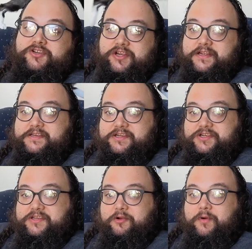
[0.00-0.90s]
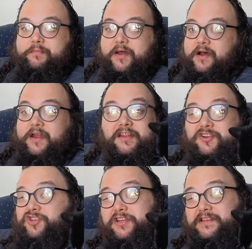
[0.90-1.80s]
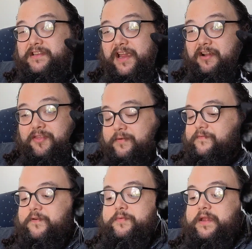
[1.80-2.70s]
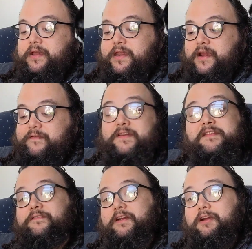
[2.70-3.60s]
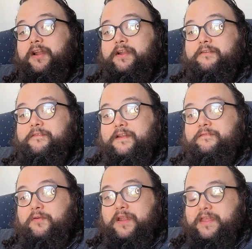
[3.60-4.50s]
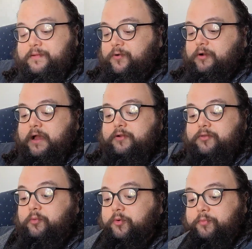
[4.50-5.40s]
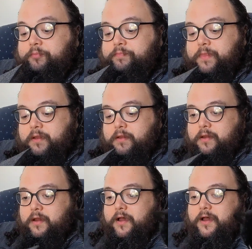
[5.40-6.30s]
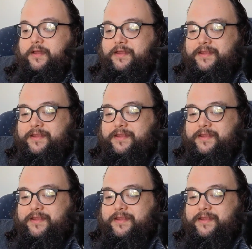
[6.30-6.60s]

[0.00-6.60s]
Chancey's just going to run behind because she doesn't care that I'm filming, and I have yet to figure out an effective way to keep her out of the room. It